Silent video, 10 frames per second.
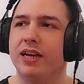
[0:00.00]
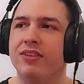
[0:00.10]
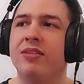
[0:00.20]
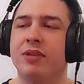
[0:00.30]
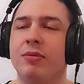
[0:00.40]
the
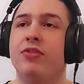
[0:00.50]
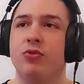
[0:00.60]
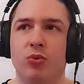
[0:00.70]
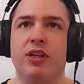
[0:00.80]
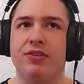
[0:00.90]
same time, it's
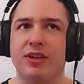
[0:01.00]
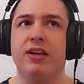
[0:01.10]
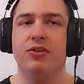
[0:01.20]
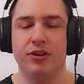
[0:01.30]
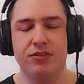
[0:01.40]
cool that yeah,
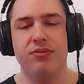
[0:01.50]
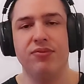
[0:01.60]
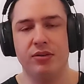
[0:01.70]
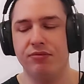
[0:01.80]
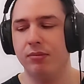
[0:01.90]
they're going so
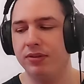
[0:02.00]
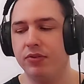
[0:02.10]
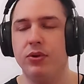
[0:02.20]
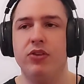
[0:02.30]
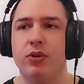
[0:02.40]
far away from it
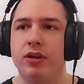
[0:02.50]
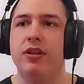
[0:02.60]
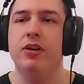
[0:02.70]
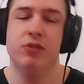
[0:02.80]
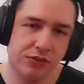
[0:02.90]
and really doing
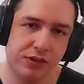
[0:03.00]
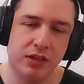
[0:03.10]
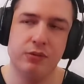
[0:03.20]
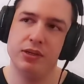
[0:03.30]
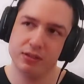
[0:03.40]
their own
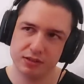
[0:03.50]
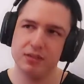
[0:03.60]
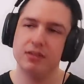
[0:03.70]
thing anyway.